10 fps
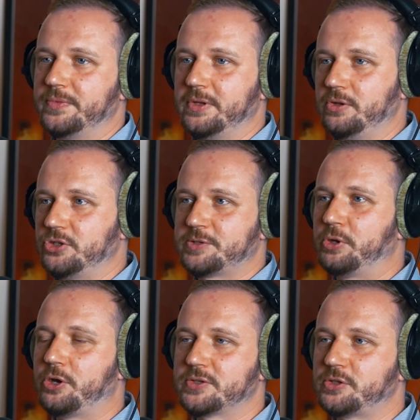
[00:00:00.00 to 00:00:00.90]
you, just
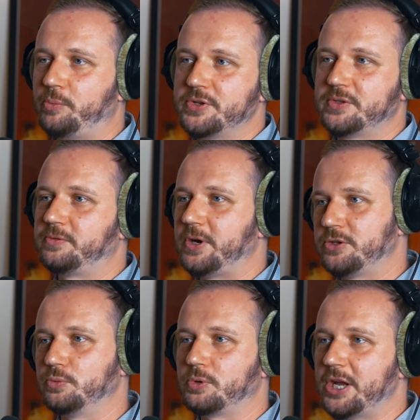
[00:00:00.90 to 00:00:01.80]
because someone is
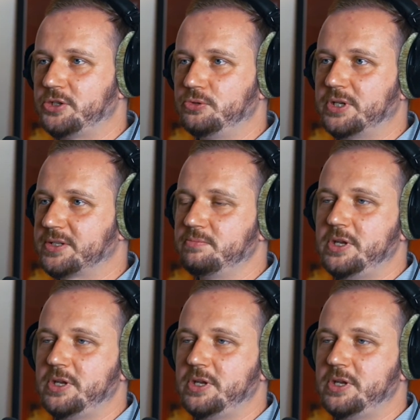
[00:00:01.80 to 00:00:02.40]
afraid to write you doesn't